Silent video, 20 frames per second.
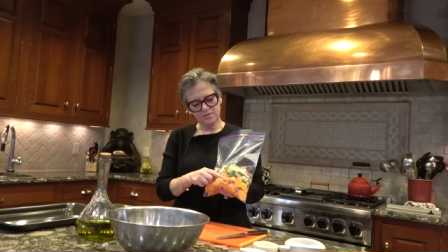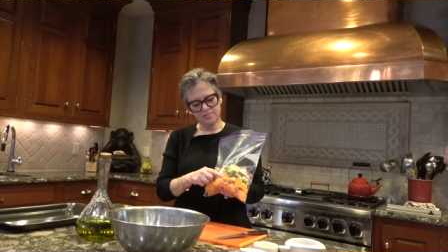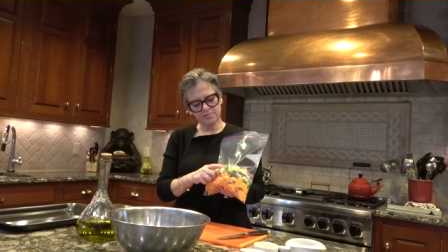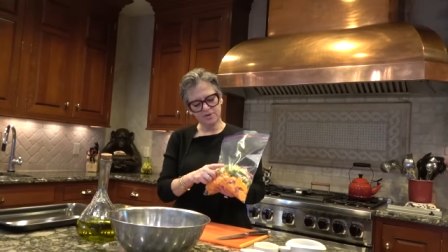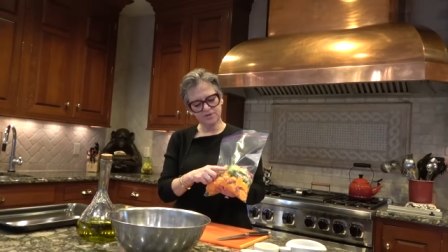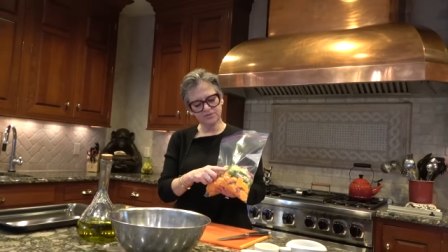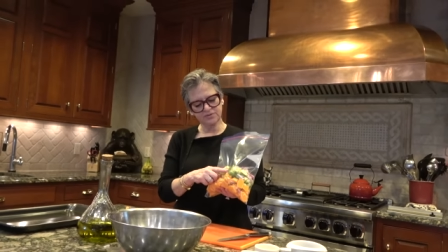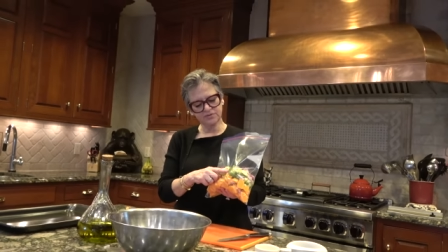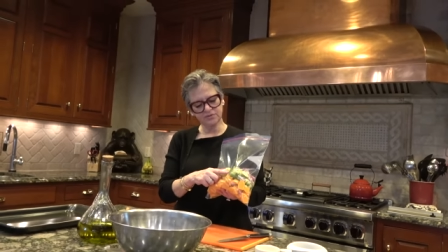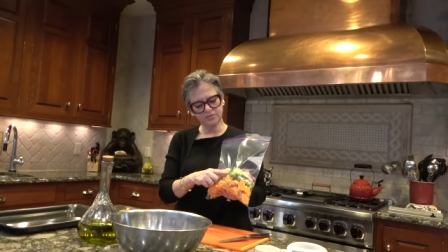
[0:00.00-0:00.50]

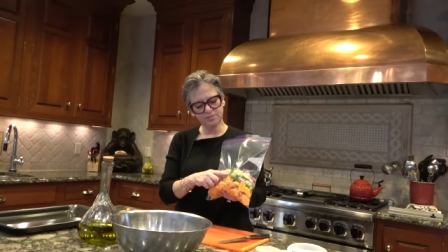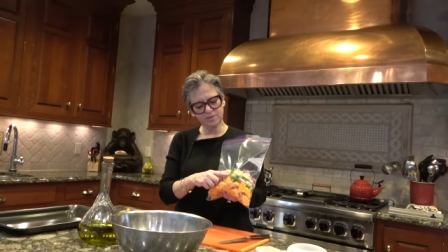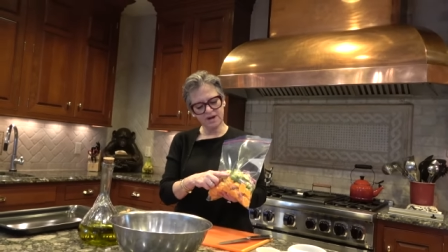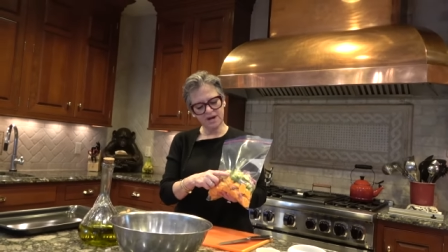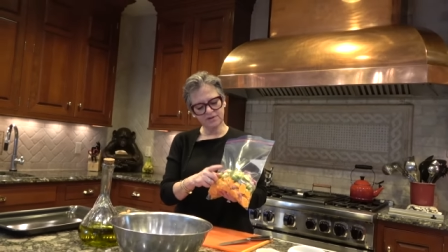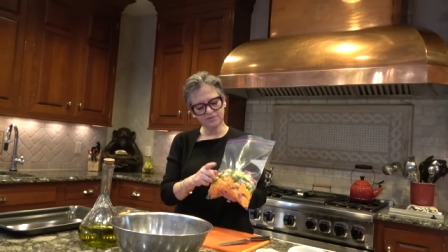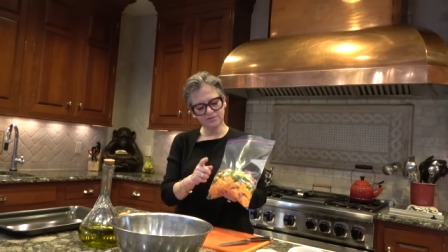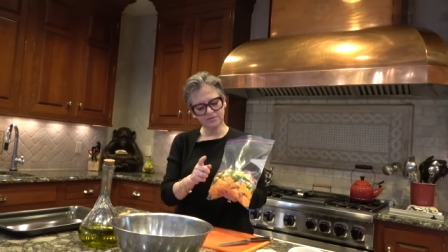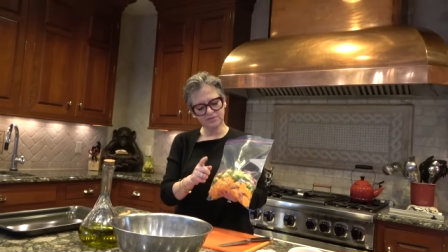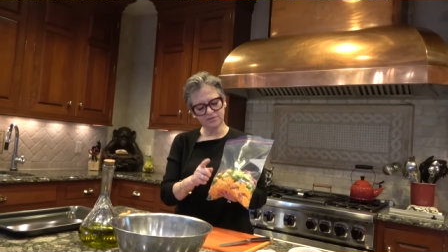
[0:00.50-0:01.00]
Brussels
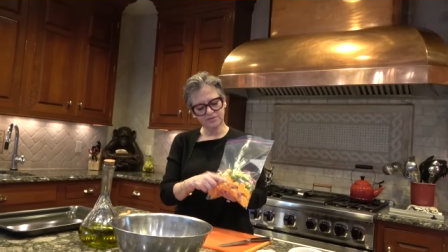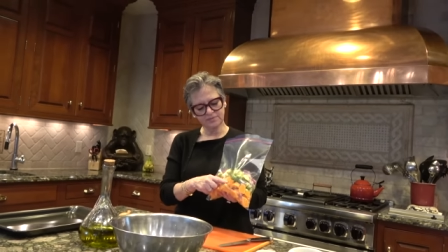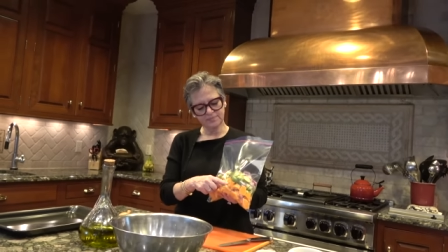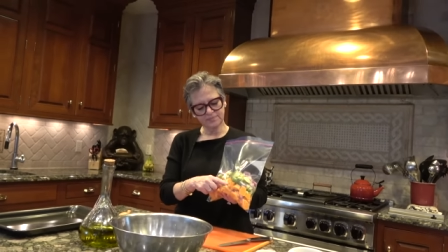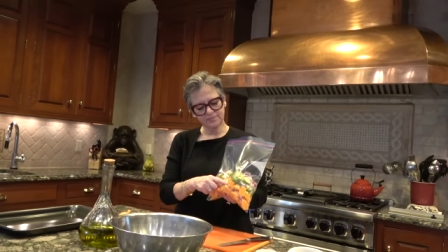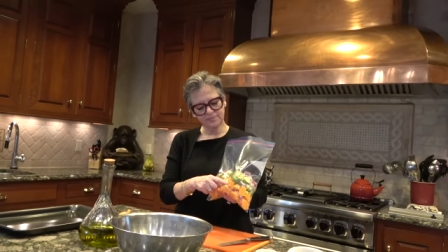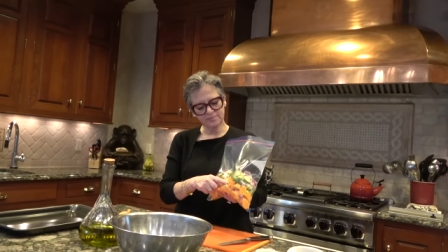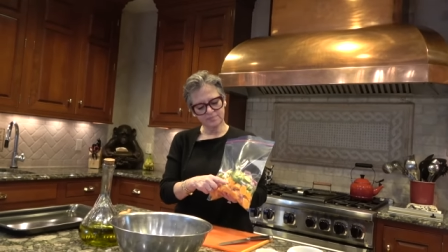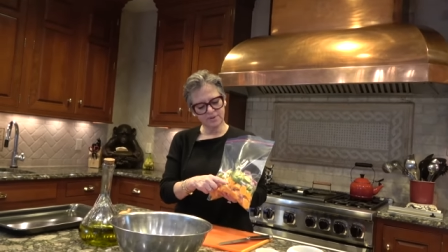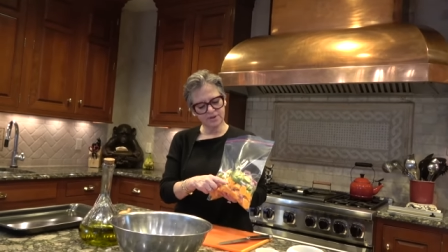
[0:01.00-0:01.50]
sprouts,
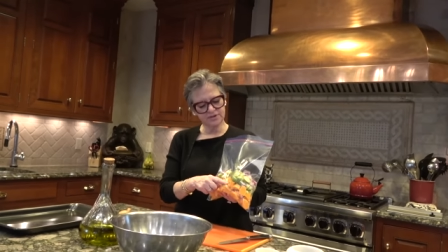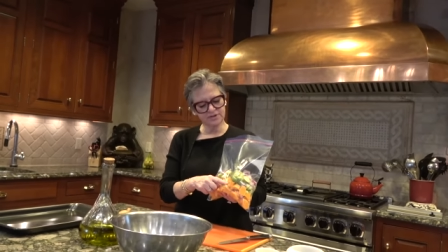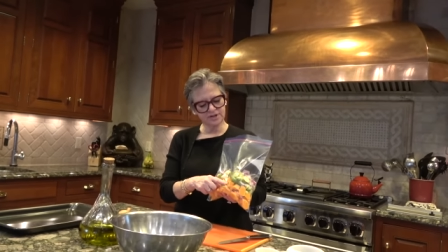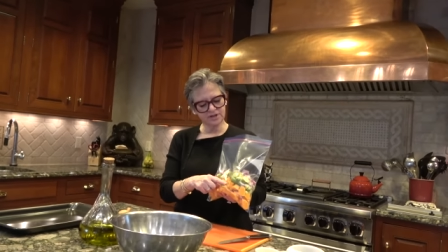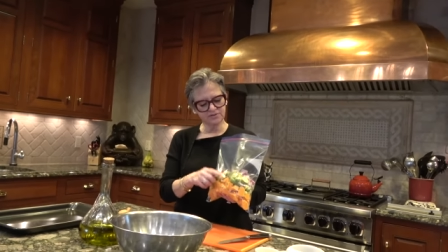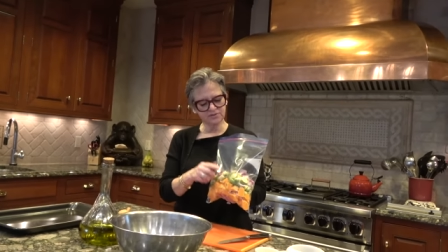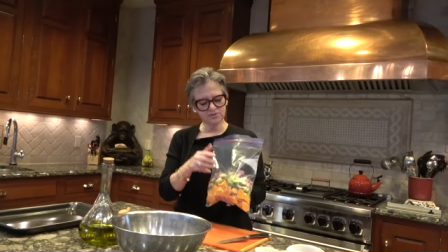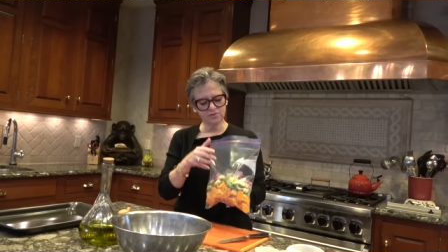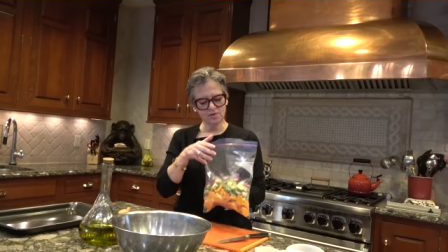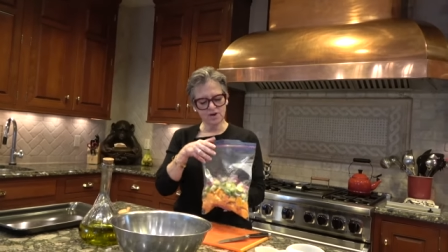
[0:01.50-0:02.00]

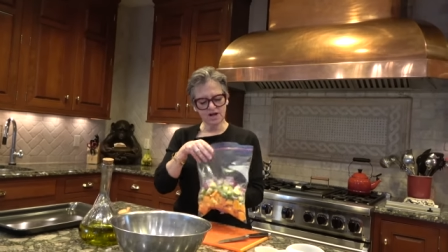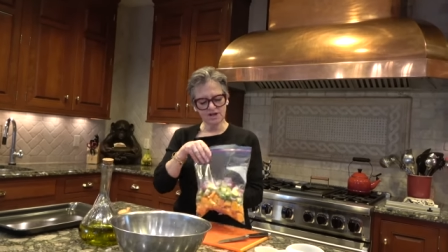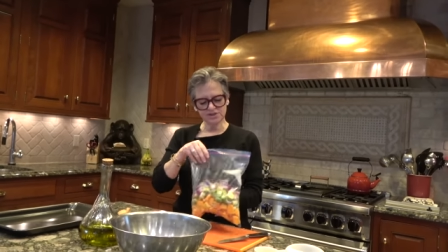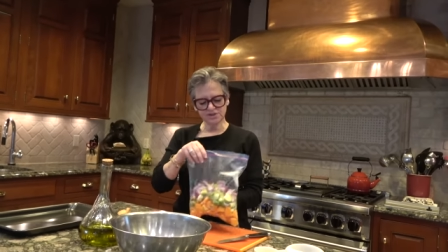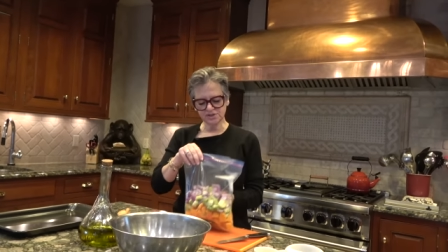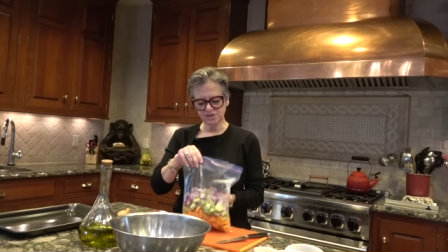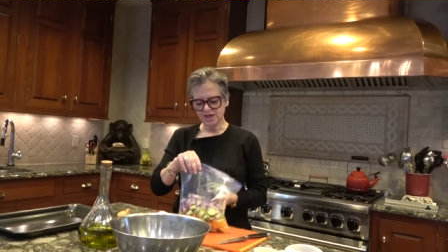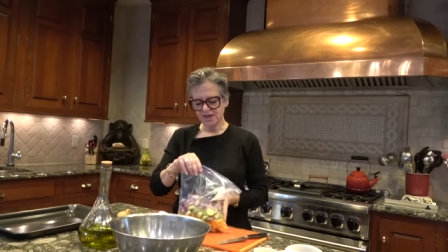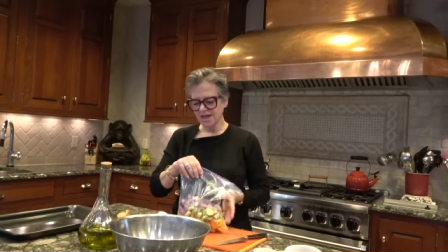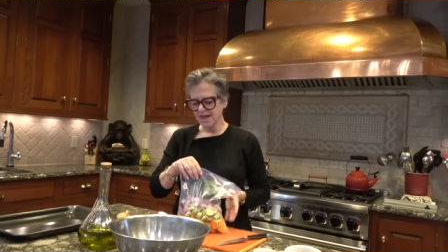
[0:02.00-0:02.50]
butternut
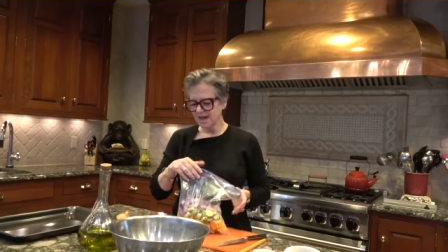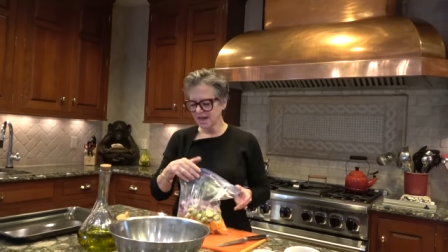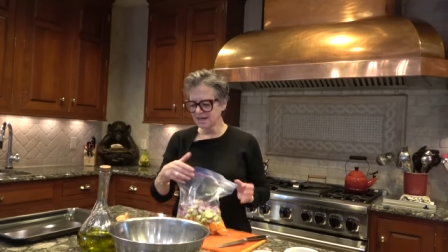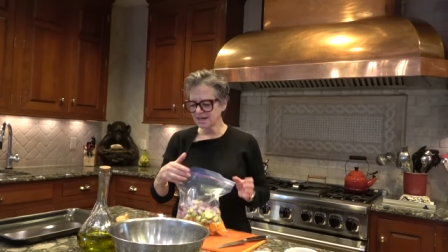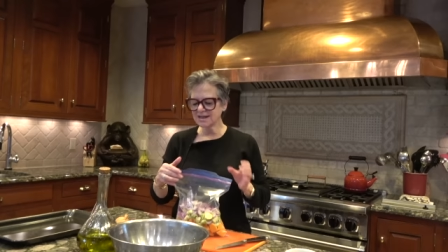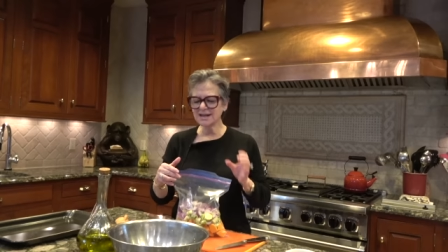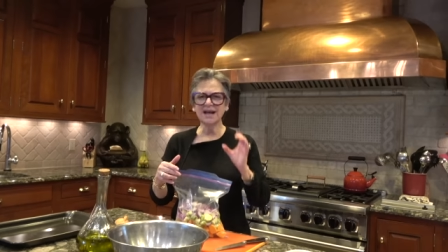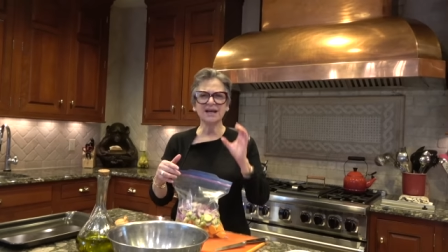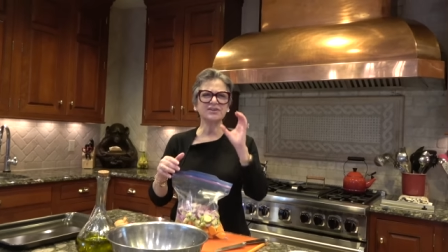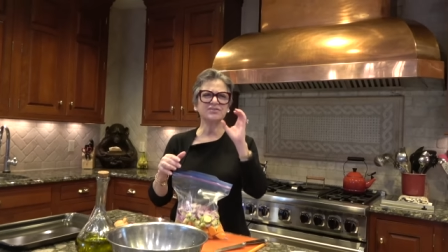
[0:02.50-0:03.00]
squash,
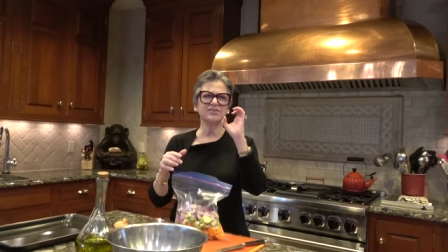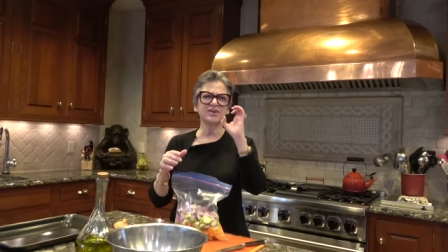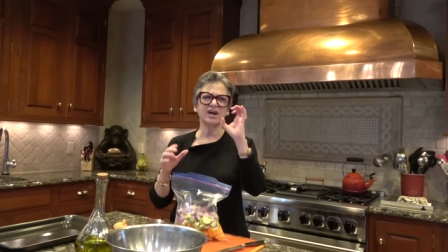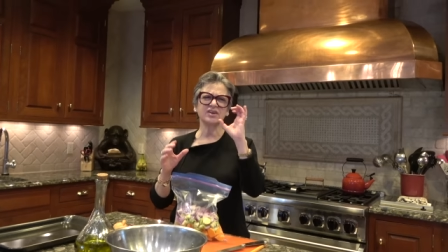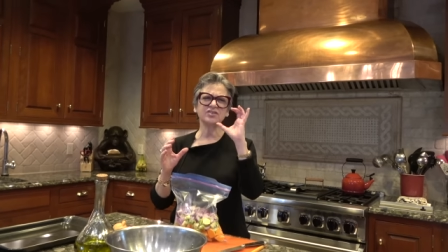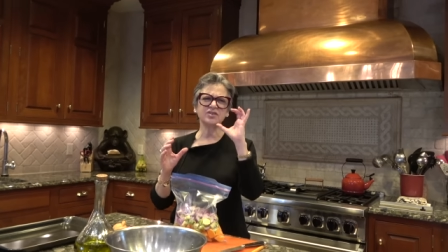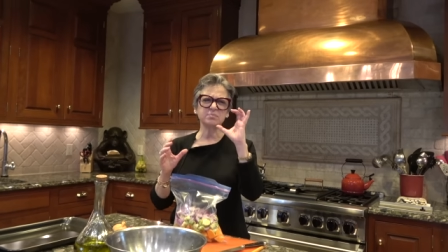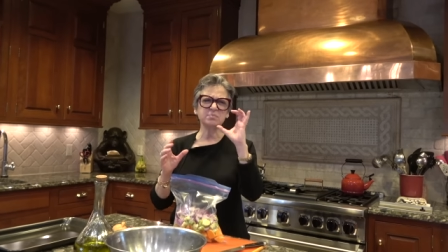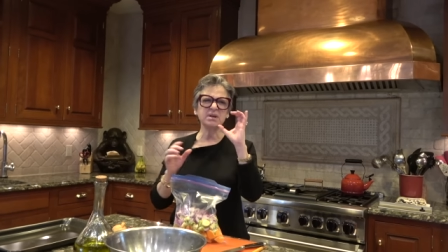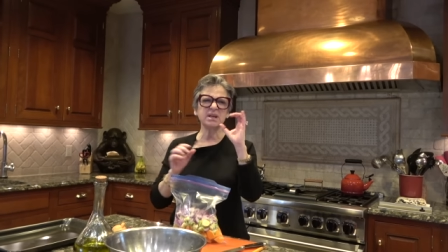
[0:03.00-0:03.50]
and a nice
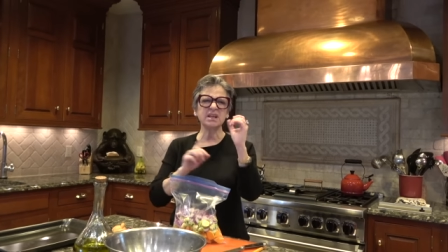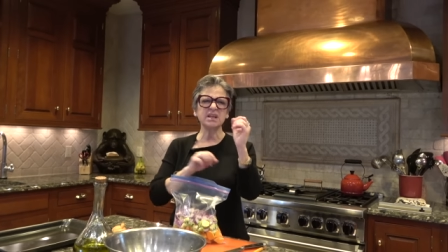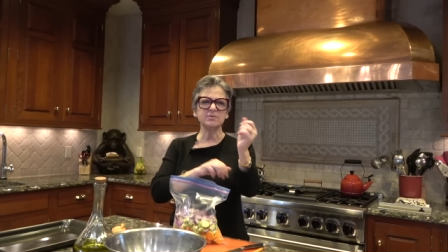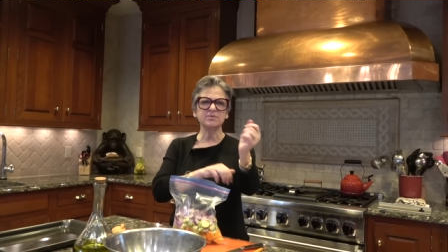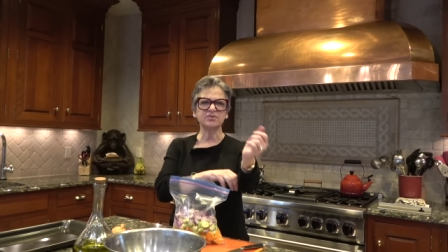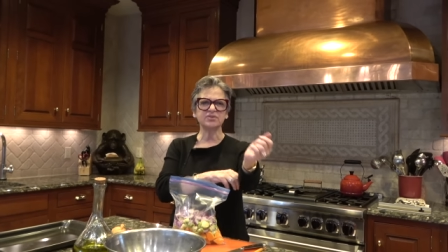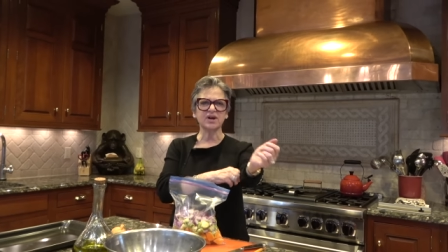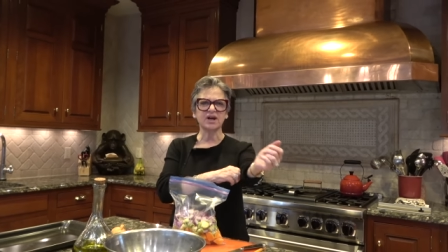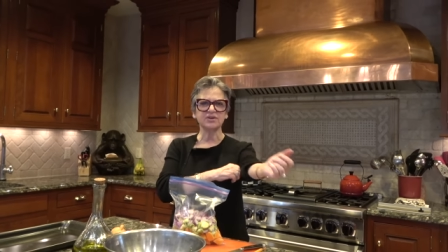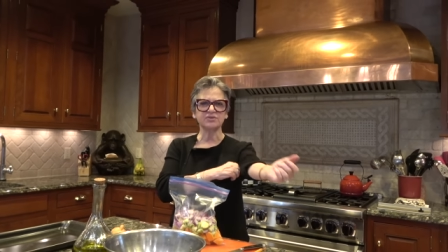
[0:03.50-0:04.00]
size, a
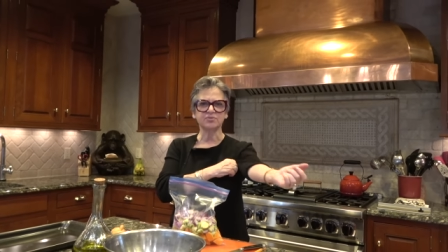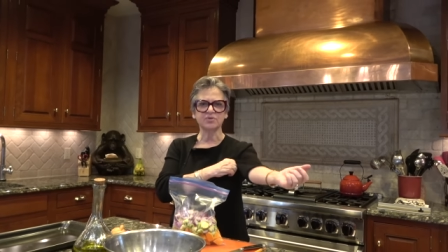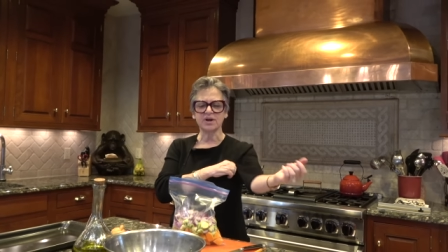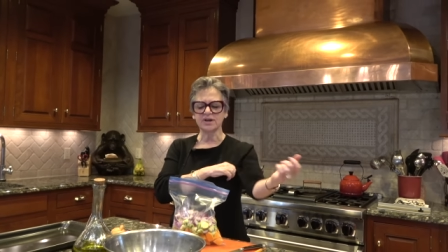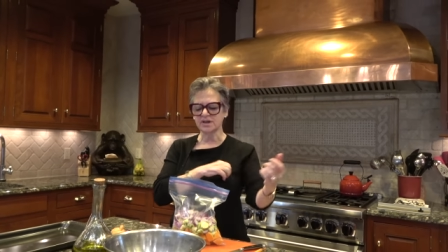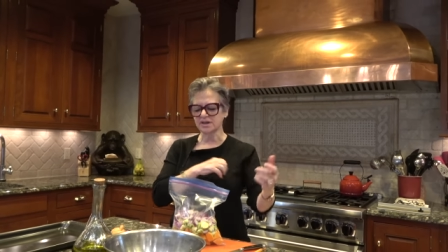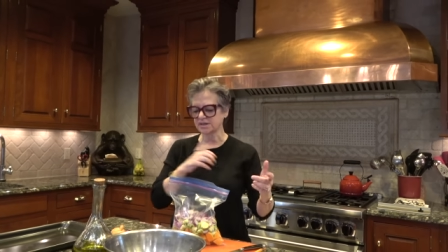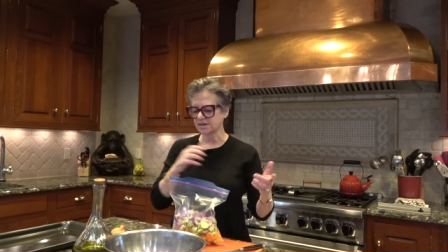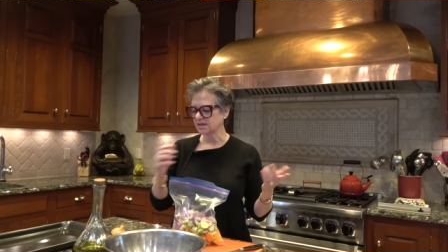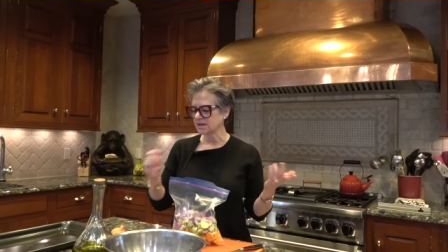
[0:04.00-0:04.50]
medium-sized
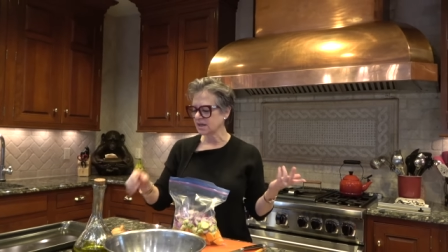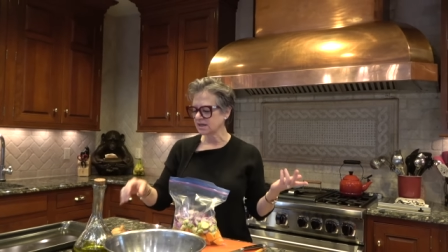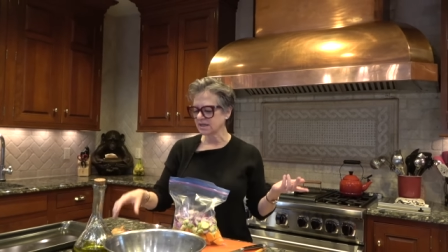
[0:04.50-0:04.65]
red onion.